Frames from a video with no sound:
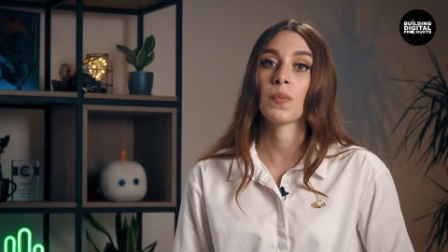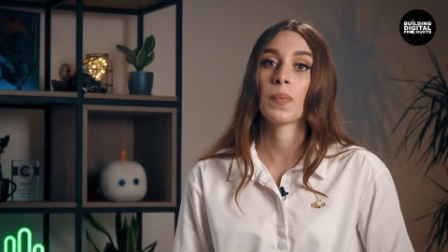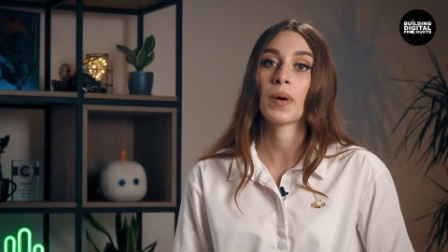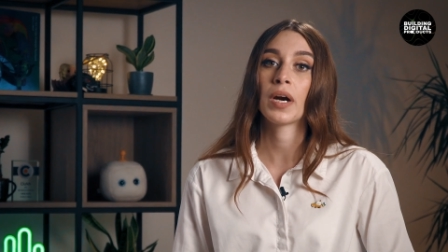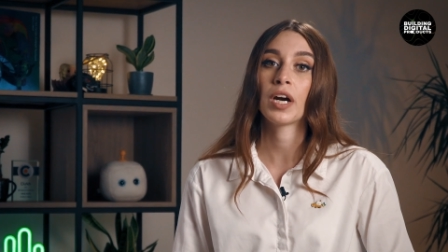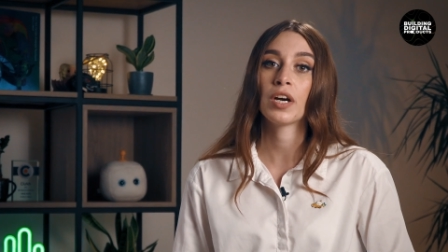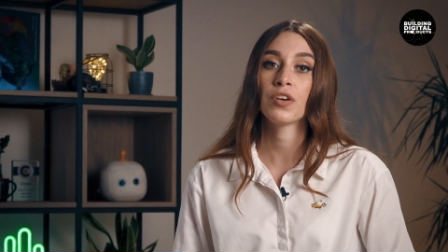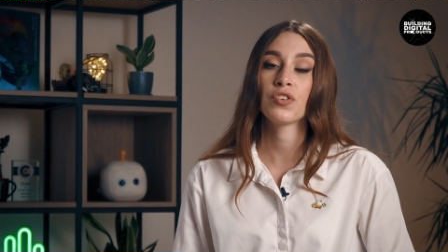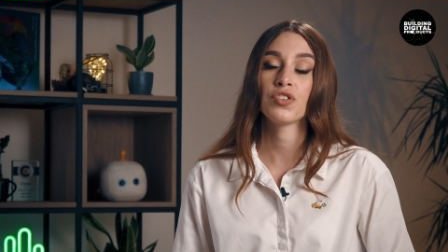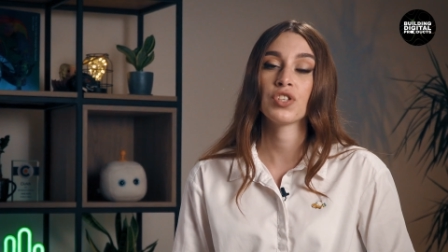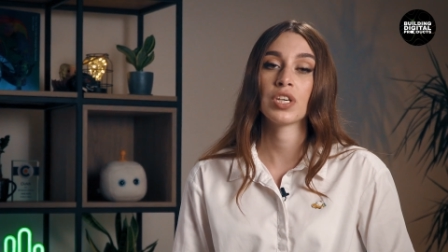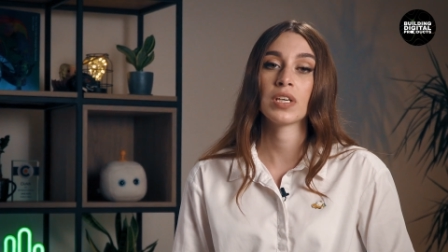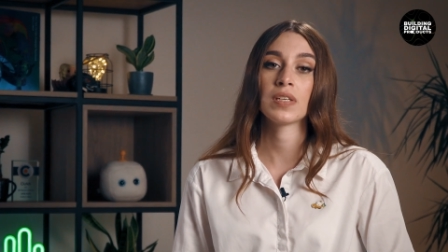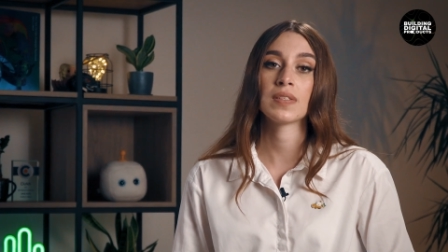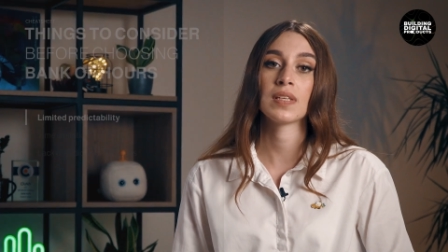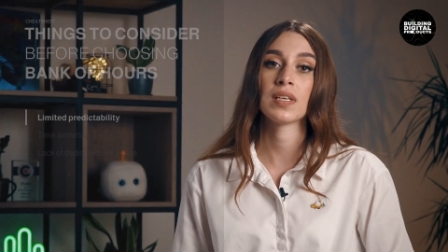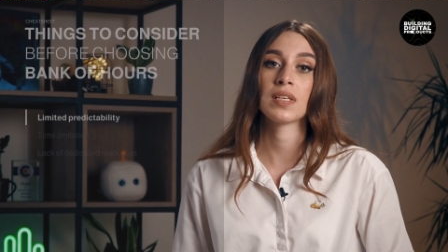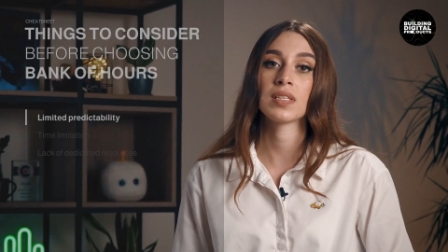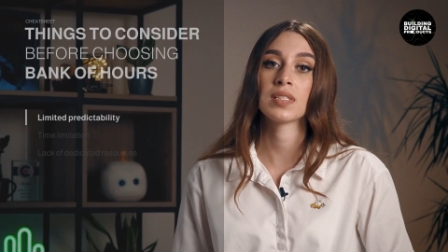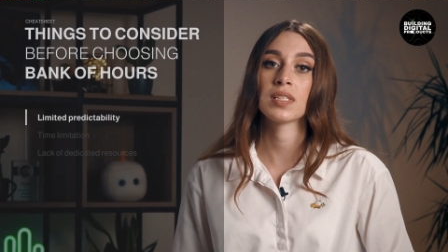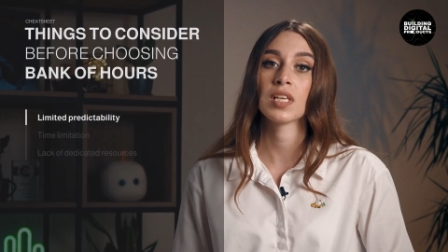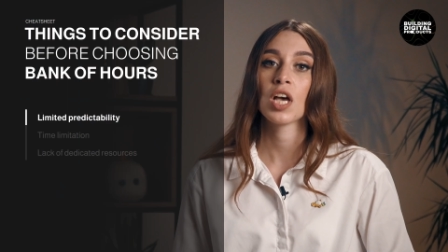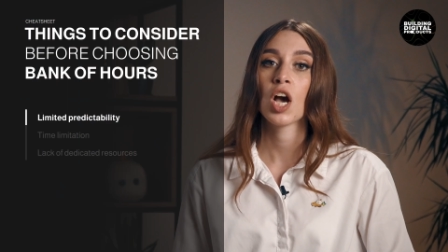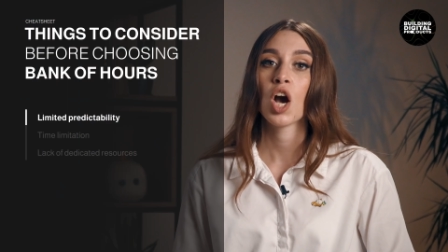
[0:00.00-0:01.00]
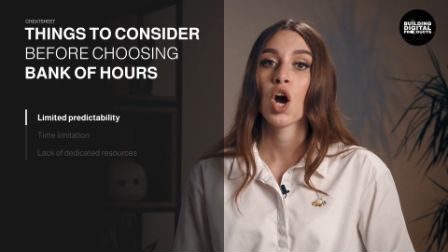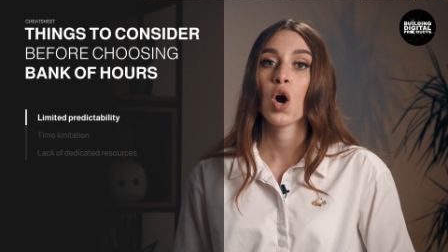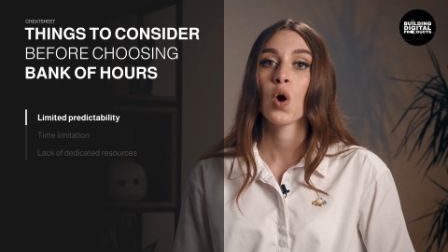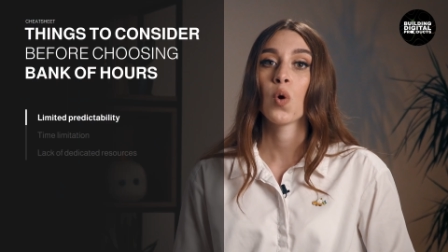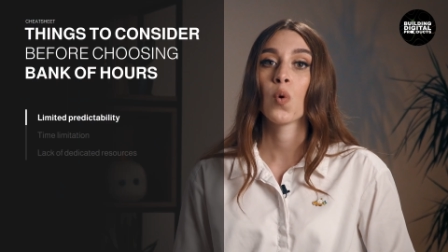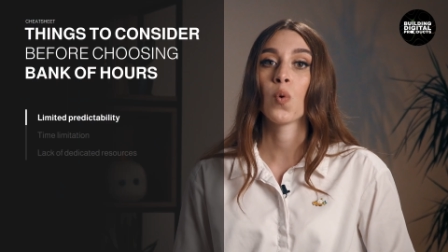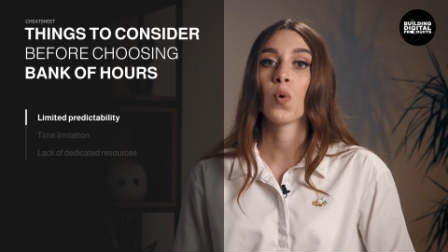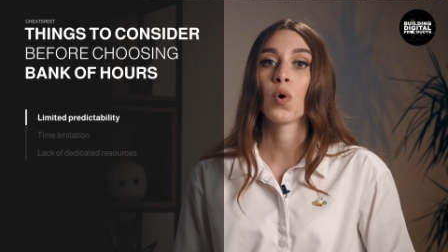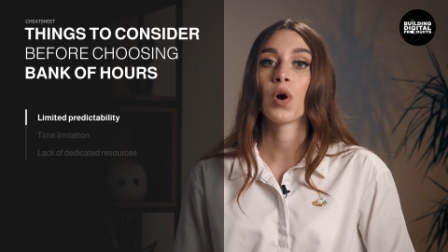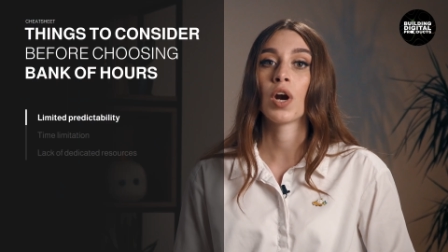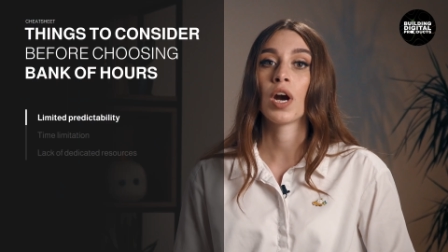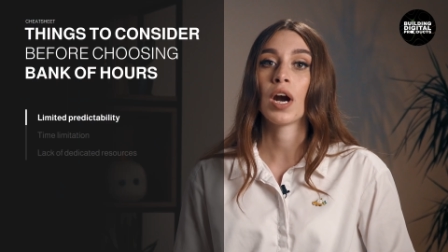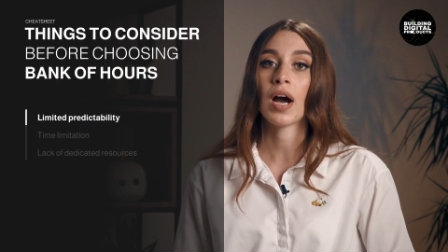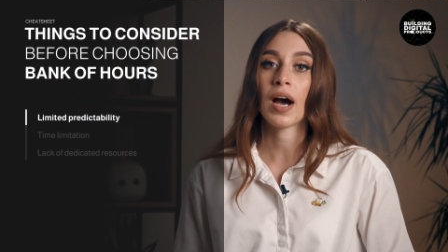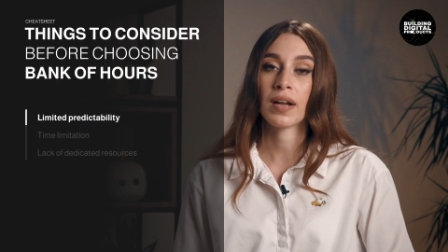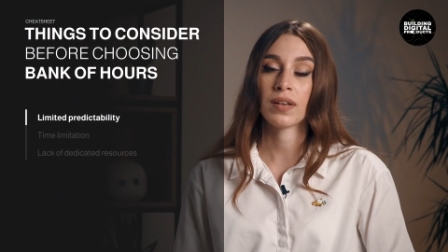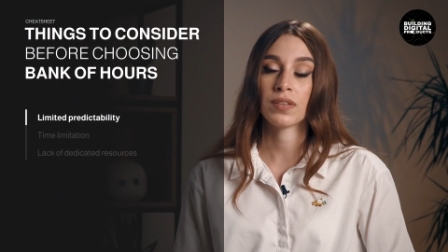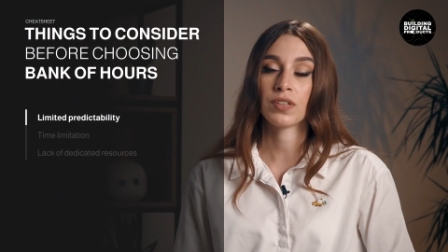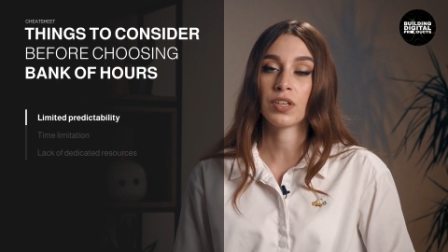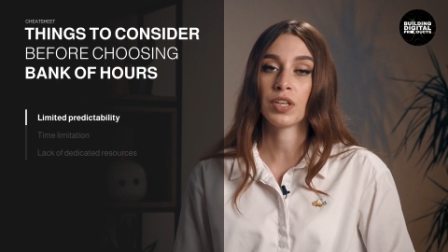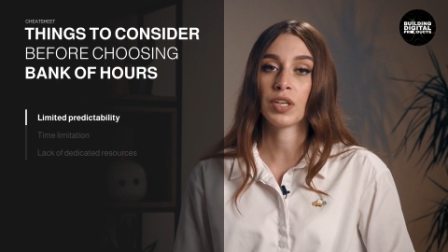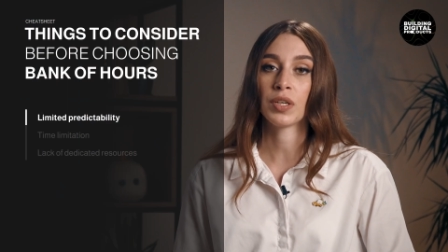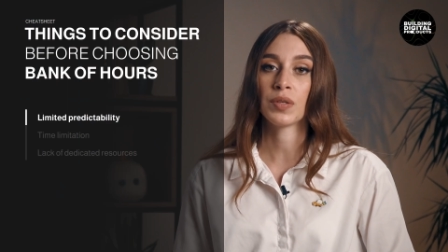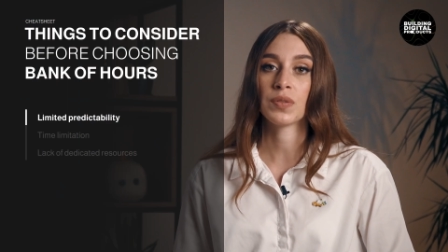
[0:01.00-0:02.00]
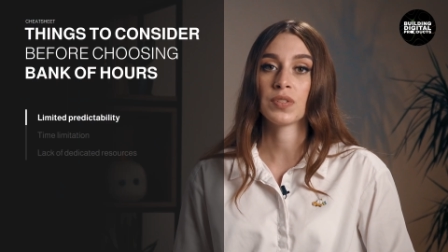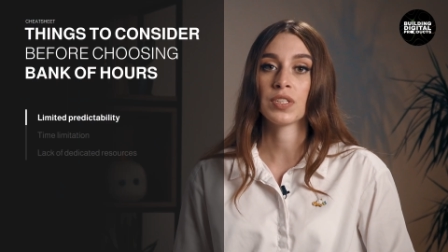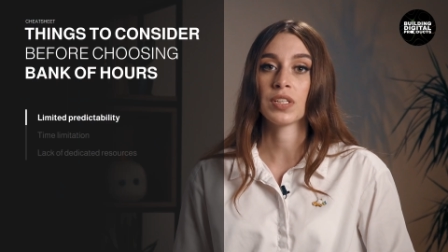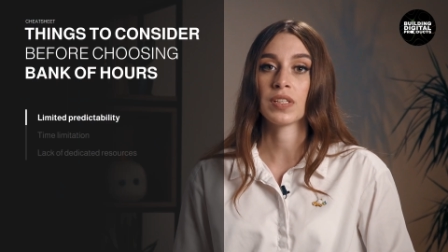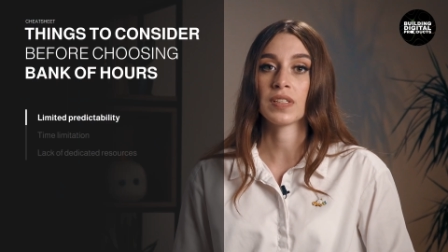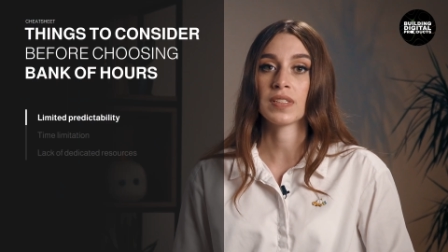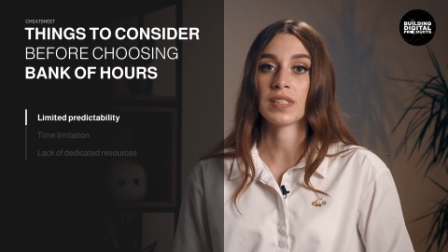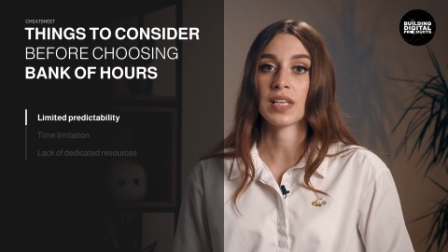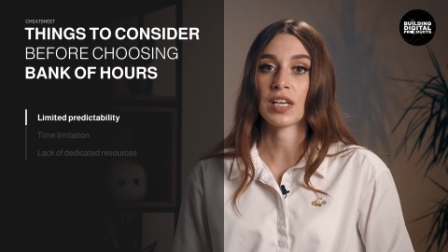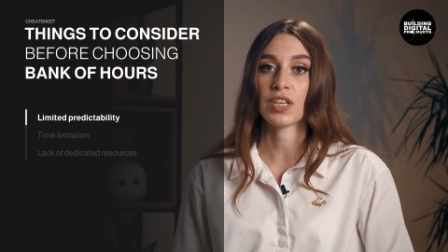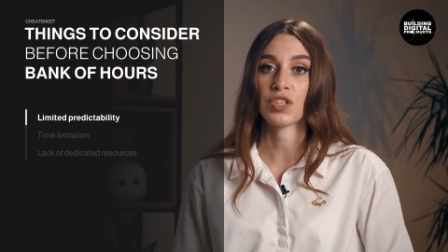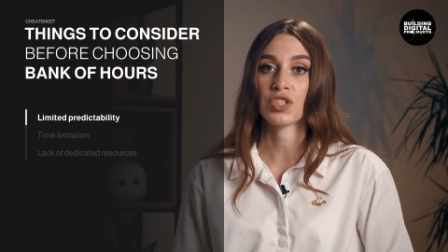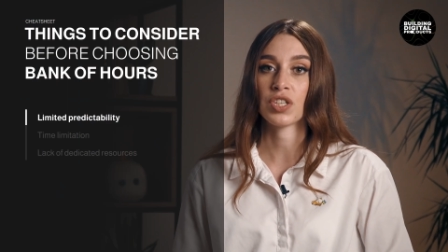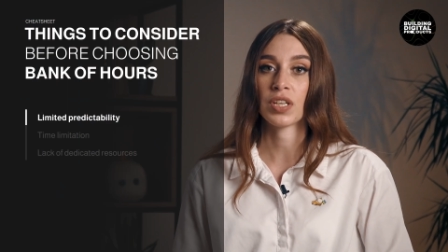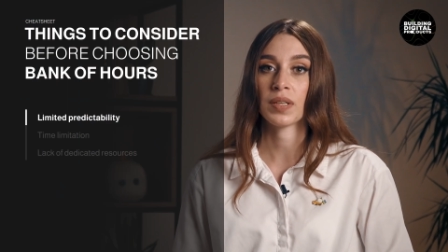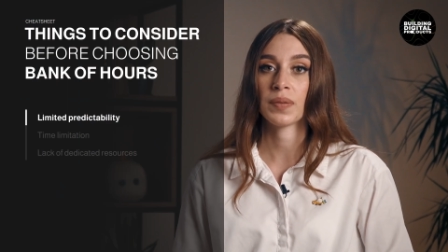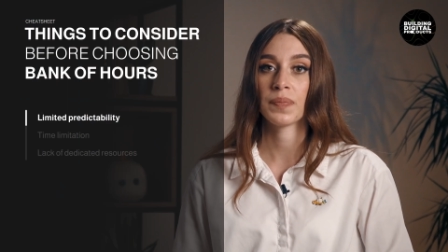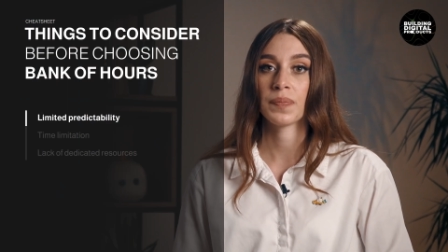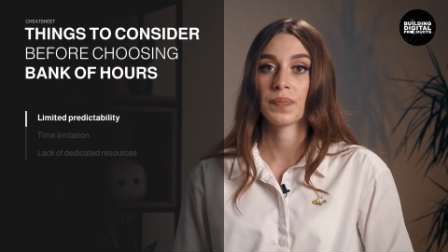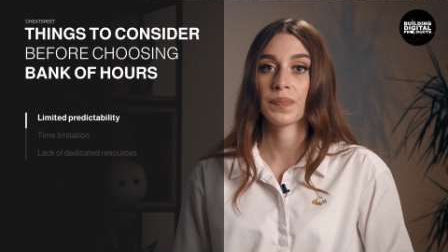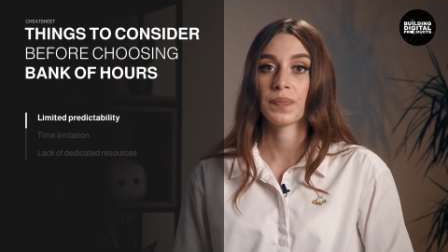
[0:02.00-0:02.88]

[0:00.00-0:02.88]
purchases or underutilization.